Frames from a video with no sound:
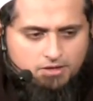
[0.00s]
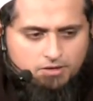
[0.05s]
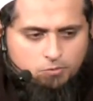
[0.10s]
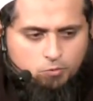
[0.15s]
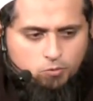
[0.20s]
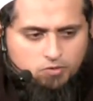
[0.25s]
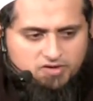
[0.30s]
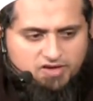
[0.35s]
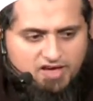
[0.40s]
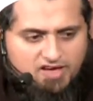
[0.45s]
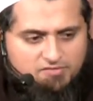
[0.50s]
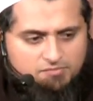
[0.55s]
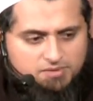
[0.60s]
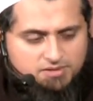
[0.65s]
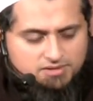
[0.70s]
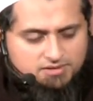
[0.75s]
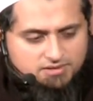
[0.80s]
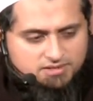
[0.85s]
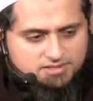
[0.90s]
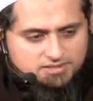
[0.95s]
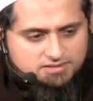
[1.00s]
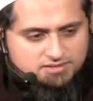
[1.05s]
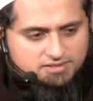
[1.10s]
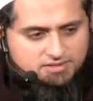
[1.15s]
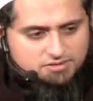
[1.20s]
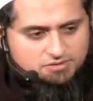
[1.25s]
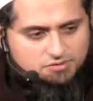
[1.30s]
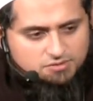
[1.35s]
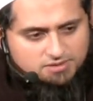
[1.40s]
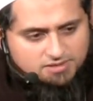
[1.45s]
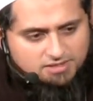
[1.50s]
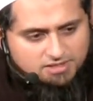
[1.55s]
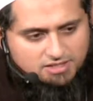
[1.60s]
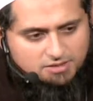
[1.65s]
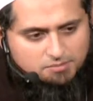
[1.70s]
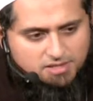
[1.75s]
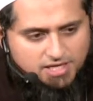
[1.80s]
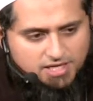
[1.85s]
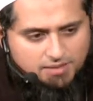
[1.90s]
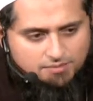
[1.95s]
we have been listening to the
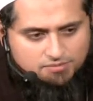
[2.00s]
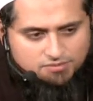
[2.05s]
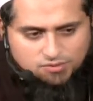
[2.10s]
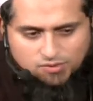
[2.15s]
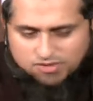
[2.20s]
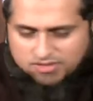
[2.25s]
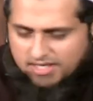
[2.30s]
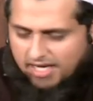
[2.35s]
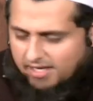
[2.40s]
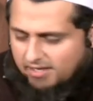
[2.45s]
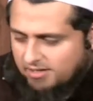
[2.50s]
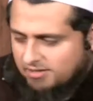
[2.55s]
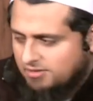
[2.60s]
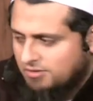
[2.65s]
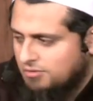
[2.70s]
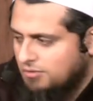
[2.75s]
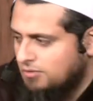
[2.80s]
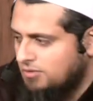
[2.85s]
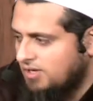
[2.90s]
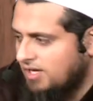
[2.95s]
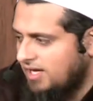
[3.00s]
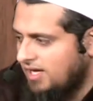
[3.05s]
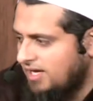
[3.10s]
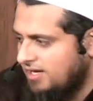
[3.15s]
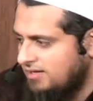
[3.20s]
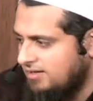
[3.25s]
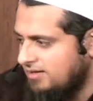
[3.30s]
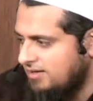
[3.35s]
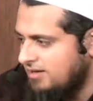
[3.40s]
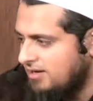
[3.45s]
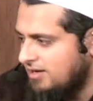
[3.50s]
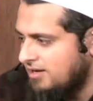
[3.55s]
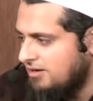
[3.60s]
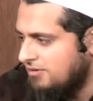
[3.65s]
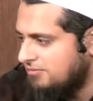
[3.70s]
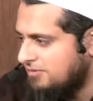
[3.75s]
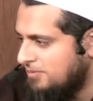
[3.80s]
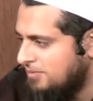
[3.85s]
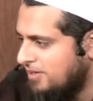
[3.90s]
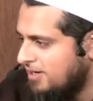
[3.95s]
imams reciting the Qur'an
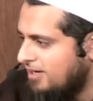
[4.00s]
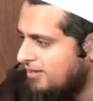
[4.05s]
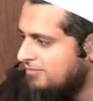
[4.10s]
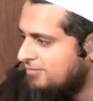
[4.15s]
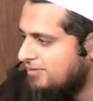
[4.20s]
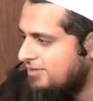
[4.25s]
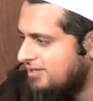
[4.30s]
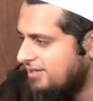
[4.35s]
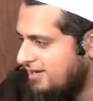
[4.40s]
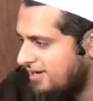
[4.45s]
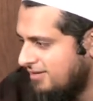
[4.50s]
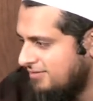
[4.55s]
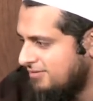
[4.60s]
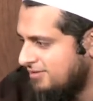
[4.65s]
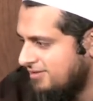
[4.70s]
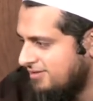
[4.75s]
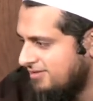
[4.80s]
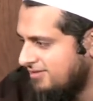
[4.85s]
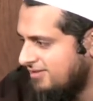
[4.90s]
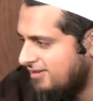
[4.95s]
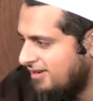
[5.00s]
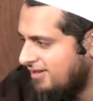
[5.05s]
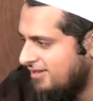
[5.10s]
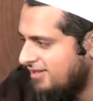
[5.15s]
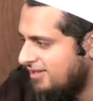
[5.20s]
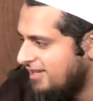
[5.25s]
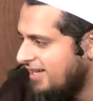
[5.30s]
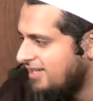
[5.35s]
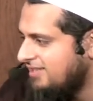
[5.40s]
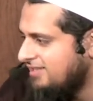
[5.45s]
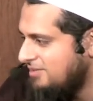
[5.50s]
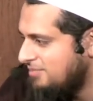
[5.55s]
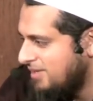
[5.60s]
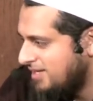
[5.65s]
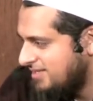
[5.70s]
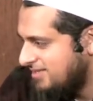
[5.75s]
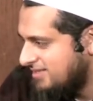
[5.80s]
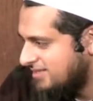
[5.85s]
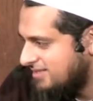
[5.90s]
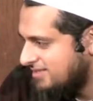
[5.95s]
from cover to cover on a nightly
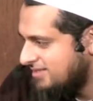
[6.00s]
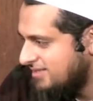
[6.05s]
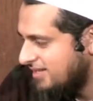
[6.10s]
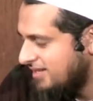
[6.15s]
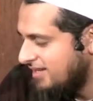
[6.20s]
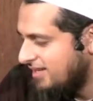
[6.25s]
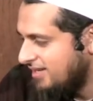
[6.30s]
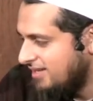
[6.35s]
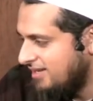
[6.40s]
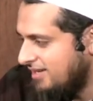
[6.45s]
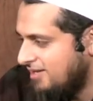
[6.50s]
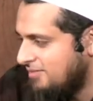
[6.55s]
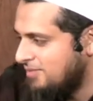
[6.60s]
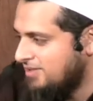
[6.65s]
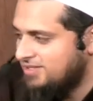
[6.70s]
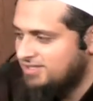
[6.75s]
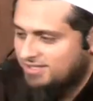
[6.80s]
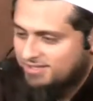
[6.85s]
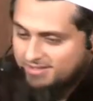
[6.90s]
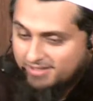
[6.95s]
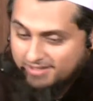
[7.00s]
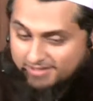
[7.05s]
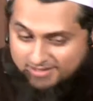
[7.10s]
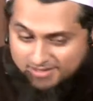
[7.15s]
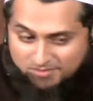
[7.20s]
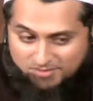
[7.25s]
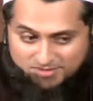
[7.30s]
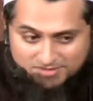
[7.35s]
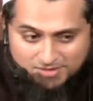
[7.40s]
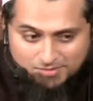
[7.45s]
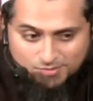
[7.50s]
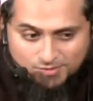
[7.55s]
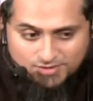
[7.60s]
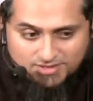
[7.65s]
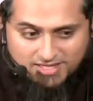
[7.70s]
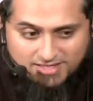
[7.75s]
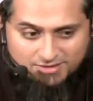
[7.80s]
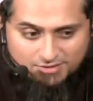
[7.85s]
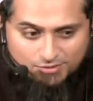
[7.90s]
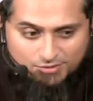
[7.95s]
basis. And mashallah, some of them
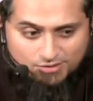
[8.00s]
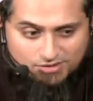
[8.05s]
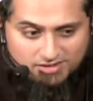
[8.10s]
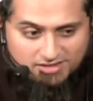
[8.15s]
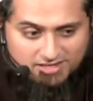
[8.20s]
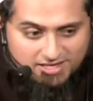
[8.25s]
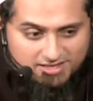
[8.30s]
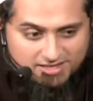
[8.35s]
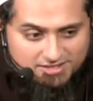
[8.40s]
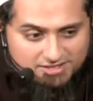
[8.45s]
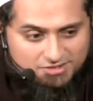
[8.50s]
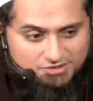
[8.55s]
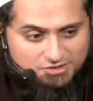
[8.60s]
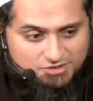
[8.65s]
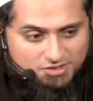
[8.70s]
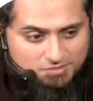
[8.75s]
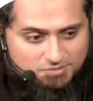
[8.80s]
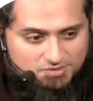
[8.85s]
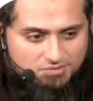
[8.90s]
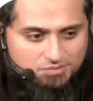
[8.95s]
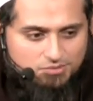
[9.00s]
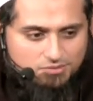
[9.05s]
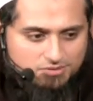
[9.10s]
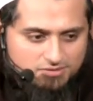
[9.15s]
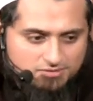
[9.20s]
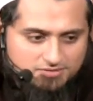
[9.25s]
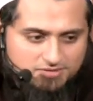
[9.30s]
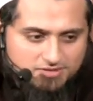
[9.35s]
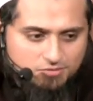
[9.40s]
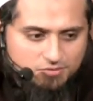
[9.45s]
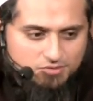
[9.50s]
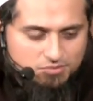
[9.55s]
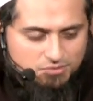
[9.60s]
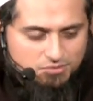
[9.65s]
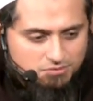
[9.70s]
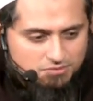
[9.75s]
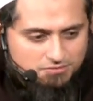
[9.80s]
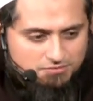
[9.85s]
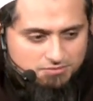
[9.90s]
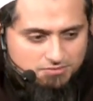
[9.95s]
recite the Qur'an extremely beautifully, with
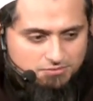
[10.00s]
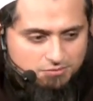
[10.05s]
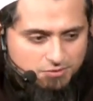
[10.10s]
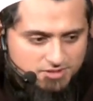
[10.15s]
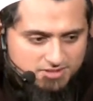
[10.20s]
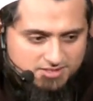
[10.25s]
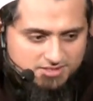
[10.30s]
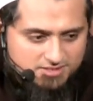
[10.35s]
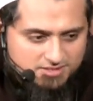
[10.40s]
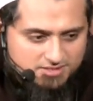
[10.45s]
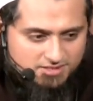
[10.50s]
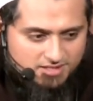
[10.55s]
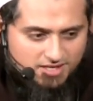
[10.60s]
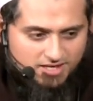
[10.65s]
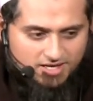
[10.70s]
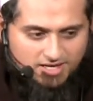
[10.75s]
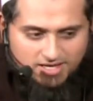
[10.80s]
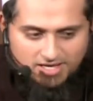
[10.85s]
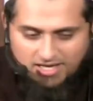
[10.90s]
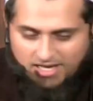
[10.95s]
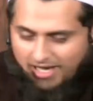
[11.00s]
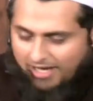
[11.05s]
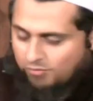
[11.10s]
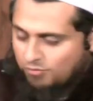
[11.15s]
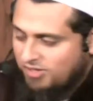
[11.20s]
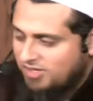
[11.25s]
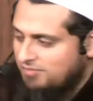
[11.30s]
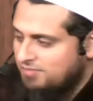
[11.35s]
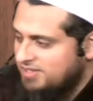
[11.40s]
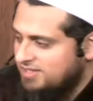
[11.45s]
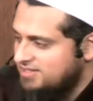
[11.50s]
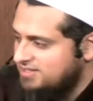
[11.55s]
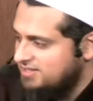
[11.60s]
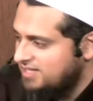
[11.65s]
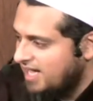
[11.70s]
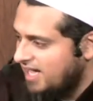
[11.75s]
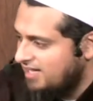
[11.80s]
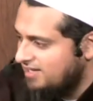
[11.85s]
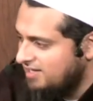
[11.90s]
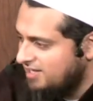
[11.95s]
beautiful voices. And we've been
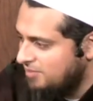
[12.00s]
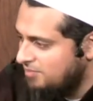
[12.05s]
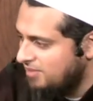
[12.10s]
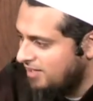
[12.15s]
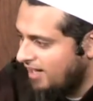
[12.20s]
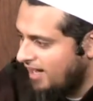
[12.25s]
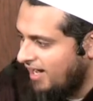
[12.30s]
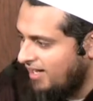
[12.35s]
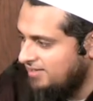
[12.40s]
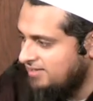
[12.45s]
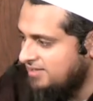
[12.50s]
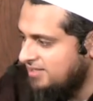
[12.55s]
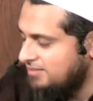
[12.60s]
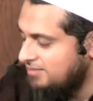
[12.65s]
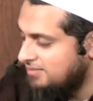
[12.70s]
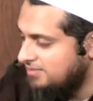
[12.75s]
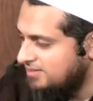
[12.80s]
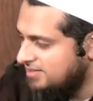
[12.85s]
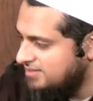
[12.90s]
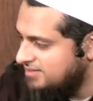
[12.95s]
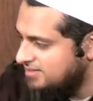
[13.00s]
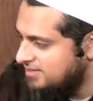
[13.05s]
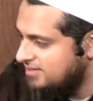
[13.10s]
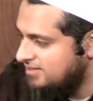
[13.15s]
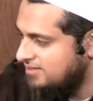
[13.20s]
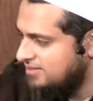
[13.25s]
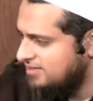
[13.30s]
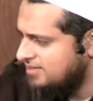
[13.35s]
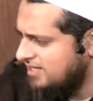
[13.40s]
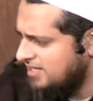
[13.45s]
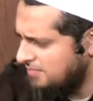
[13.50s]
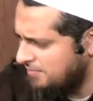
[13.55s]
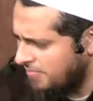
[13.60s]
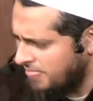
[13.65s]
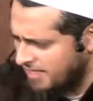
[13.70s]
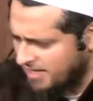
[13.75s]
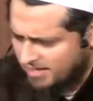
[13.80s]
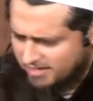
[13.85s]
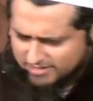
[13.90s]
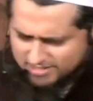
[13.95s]
standing behind them, listening to them,
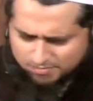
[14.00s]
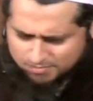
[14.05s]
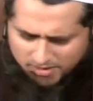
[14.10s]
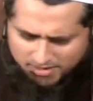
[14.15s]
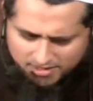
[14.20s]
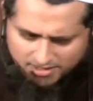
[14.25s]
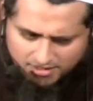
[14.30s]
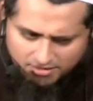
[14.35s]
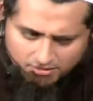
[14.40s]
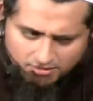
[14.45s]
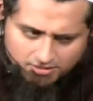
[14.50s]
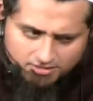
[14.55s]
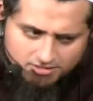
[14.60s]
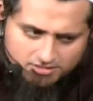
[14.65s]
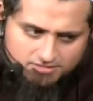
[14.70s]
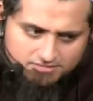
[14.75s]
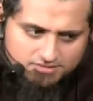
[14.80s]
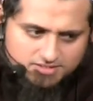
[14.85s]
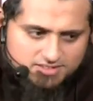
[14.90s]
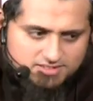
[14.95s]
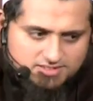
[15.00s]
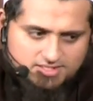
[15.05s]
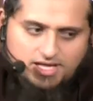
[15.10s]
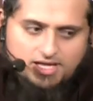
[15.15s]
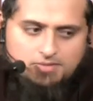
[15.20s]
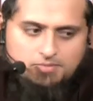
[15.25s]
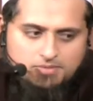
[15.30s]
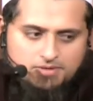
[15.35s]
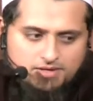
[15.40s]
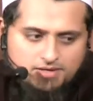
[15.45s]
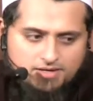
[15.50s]
spending all of this time.